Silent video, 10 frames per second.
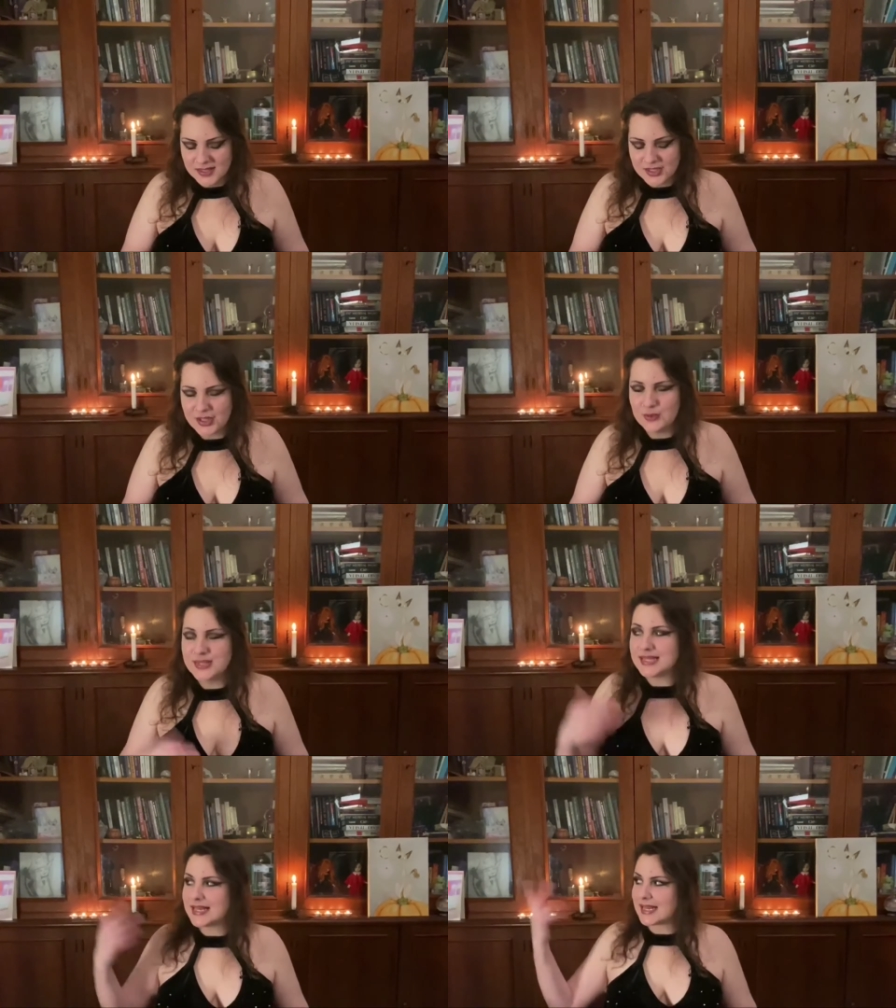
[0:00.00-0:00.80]
She
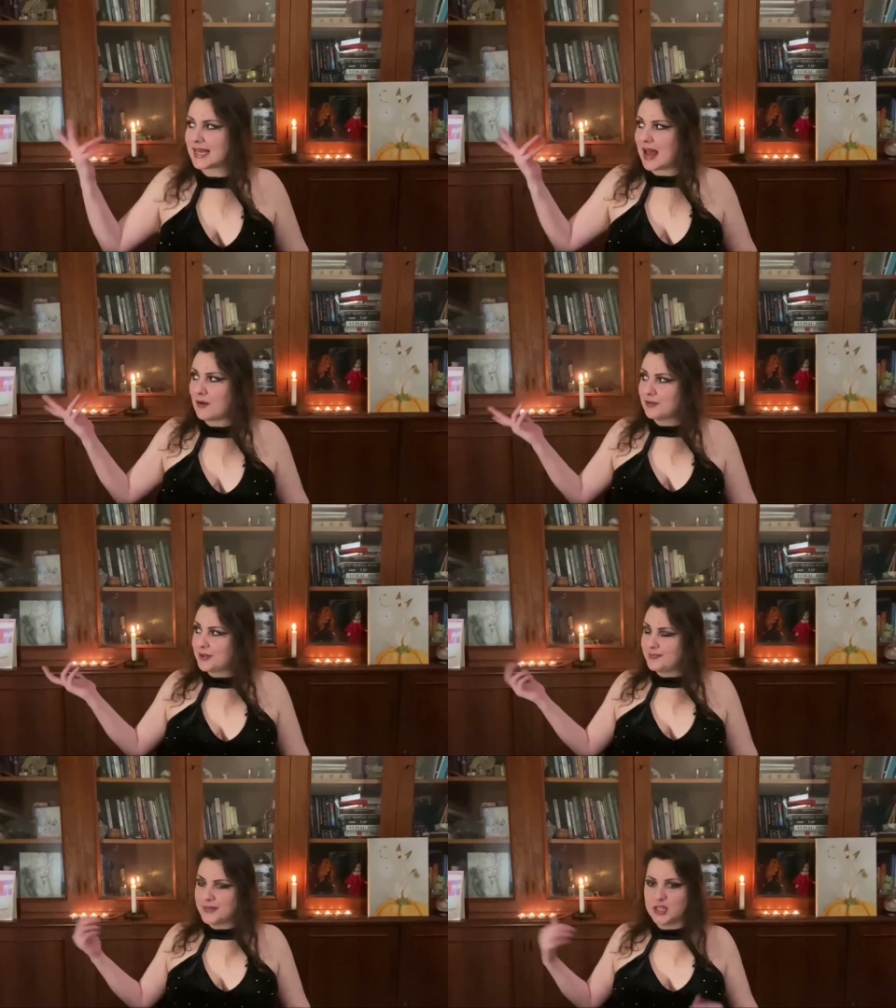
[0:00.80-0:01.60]
loses her
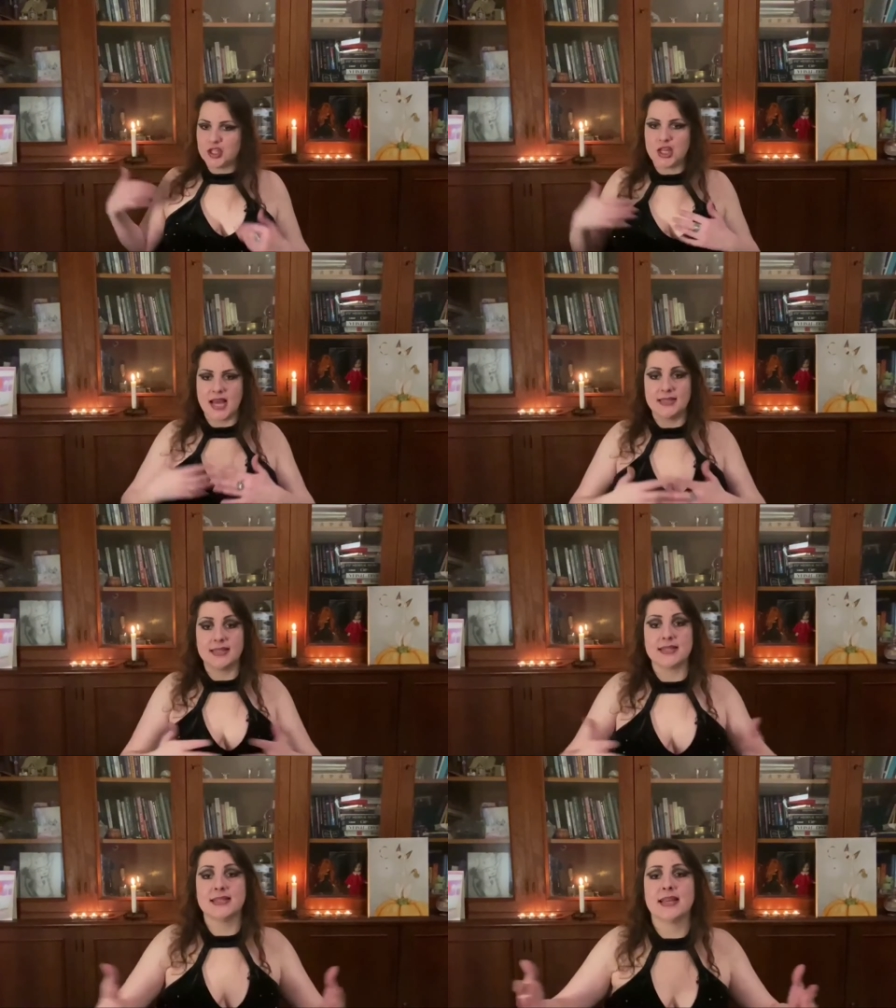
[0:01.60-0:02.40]
crown, she
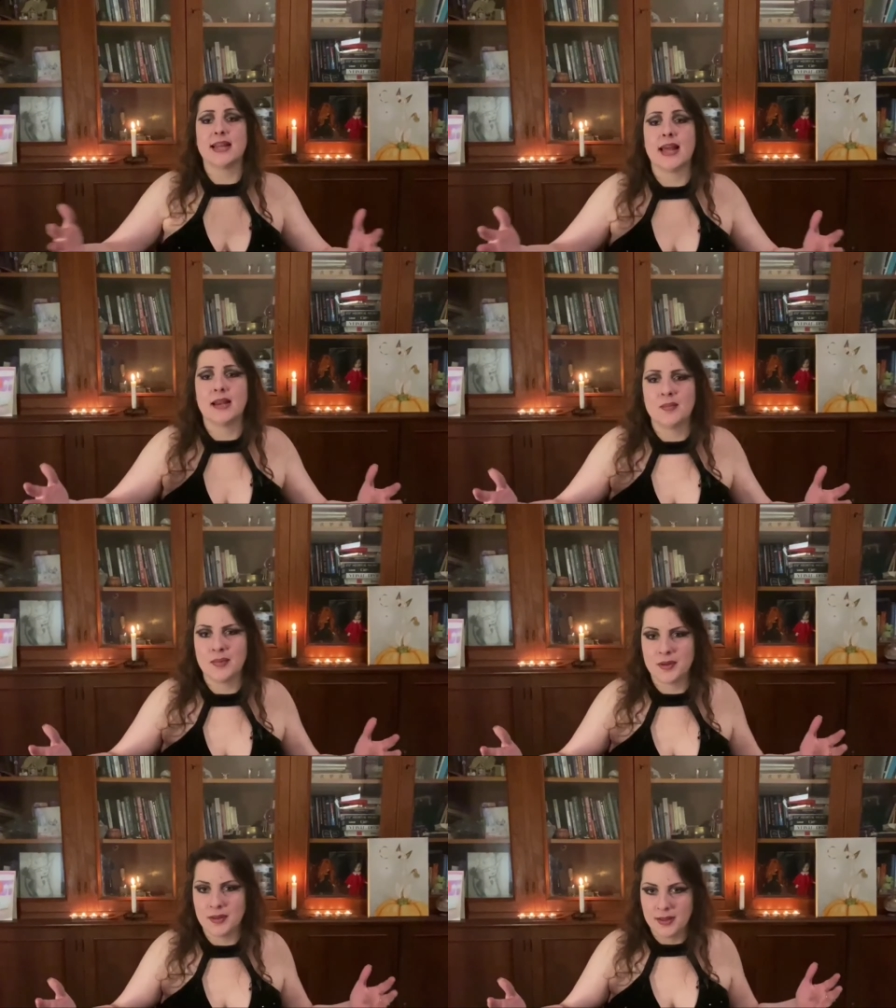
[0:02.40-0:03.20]
enters the
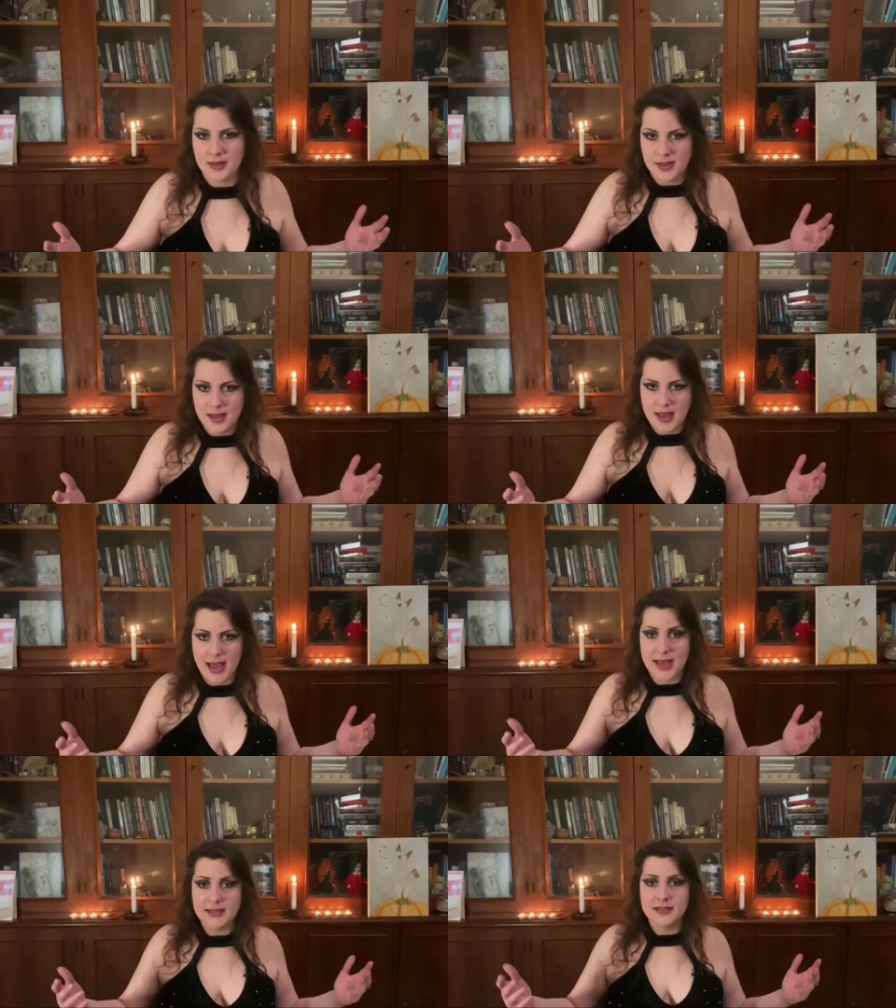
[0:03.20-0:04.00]
realm,
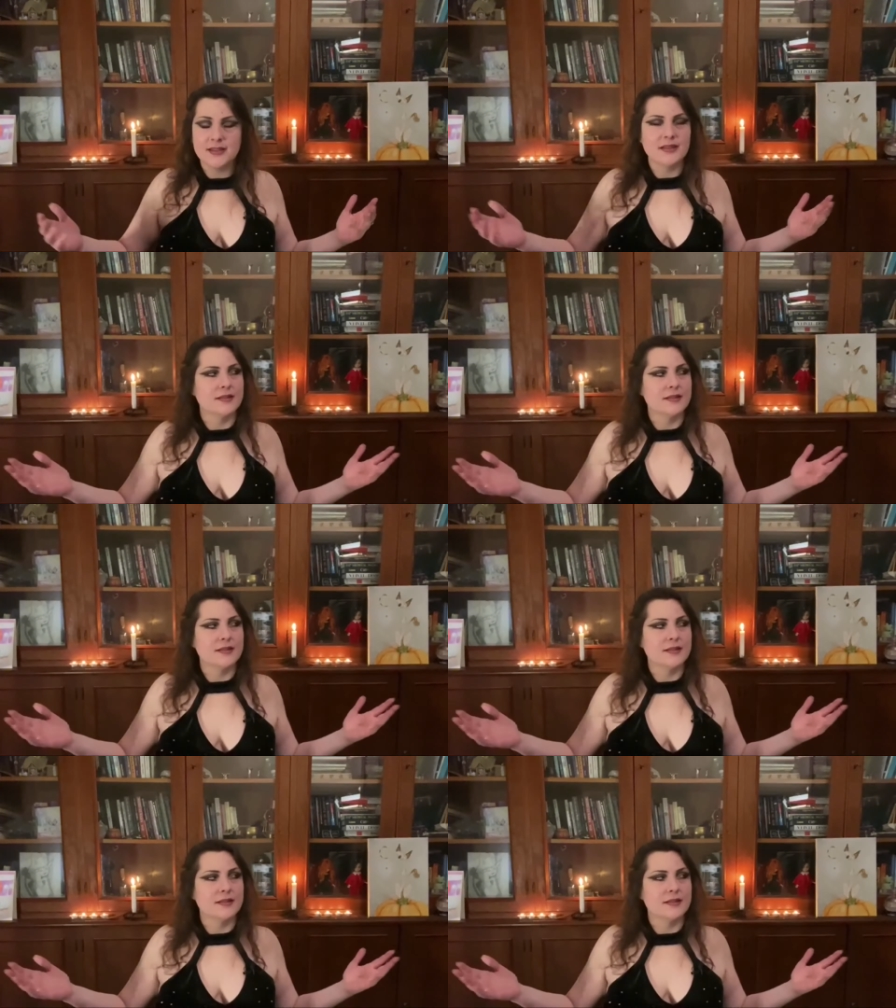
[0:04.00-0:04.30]
and